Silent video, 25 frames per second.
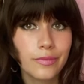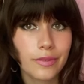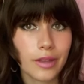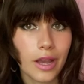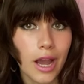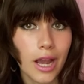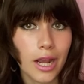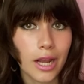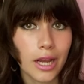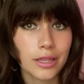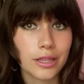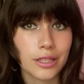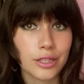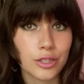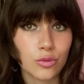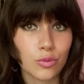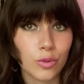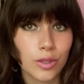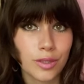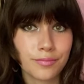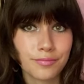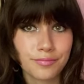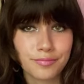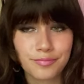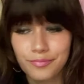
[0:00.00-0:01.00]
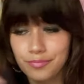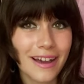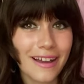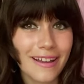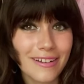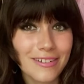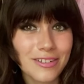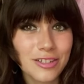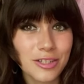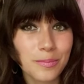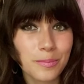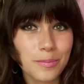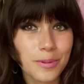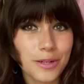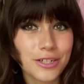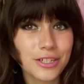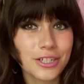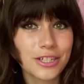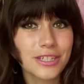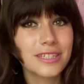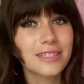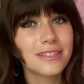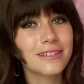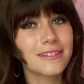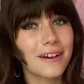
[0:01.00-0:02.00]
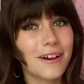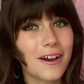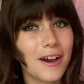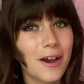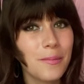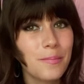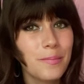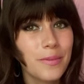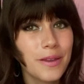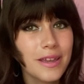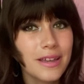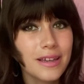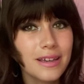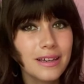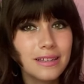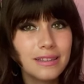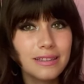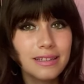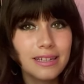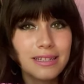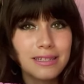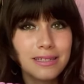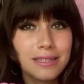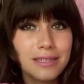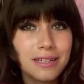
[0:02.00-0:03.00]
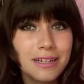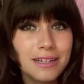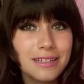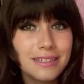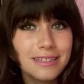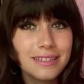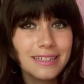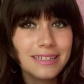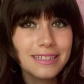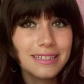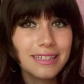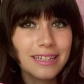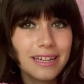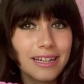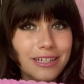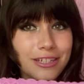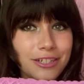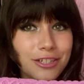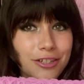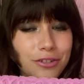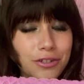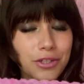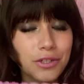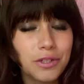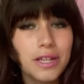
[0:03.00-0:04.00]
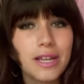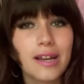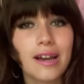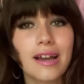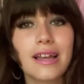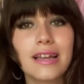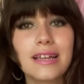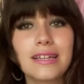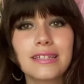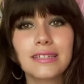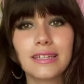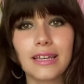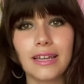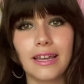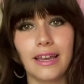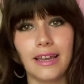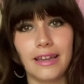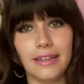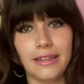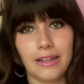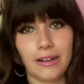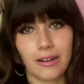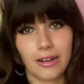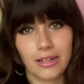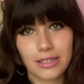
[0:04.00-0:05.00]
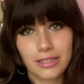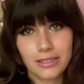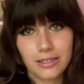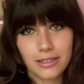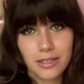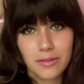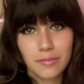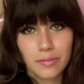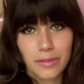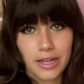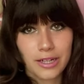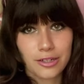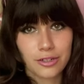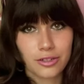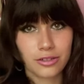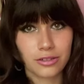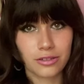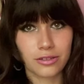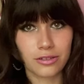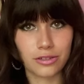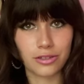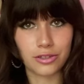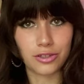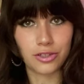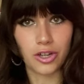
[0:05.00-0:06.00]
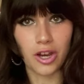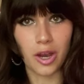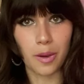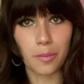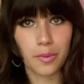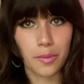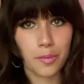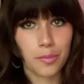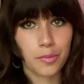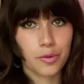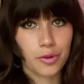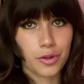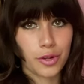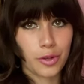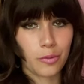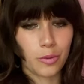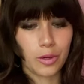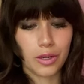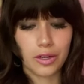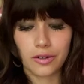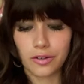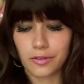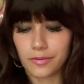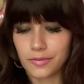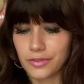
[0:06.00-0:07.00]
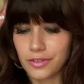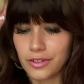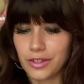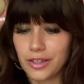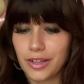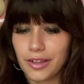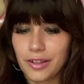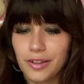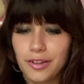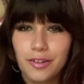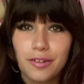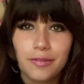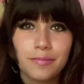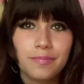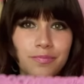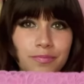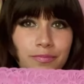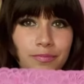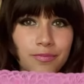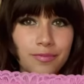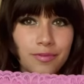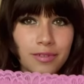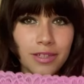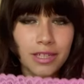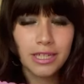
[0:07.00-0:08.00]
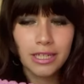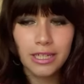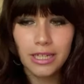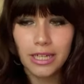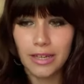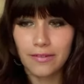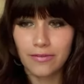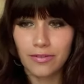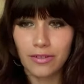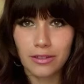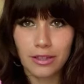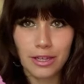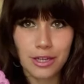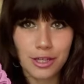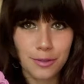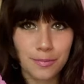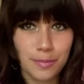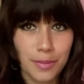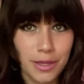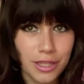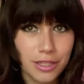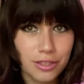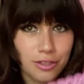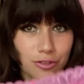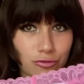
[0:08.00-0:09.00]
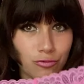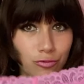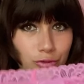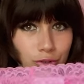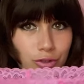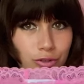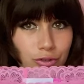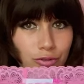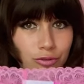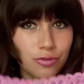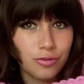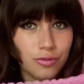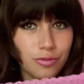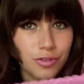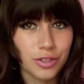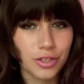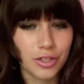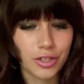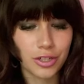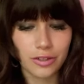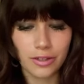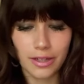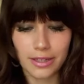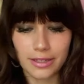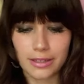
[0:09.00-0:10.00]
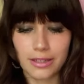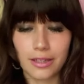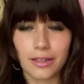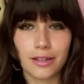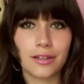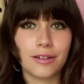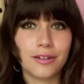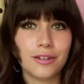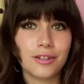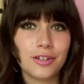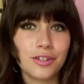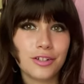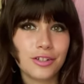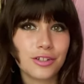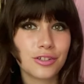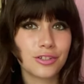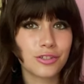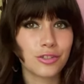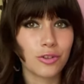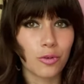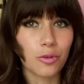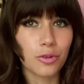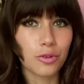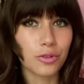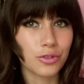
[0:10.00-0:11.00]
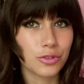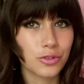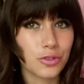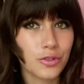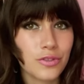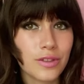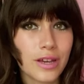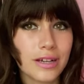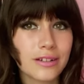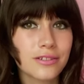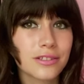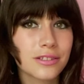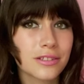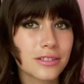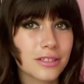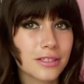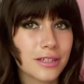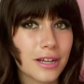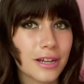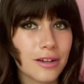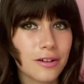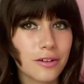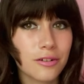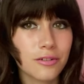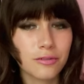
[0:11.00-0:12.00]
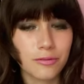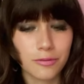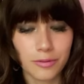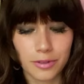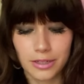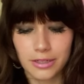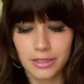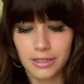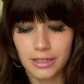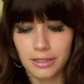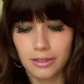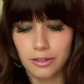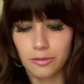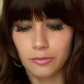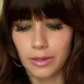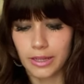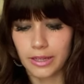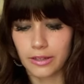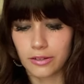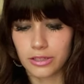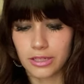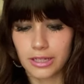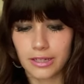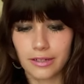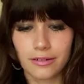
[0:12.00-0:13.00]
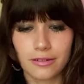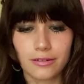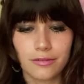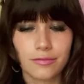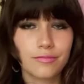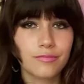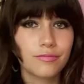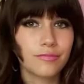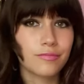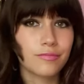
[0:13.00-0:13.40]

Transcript: I got this one. I also purchased the hot pink lacy undies that I showed you guys, and it honestly matches this top pretty well. Like, if the lace peeks through, you know, like the total 2000 style where it's like the whale tail,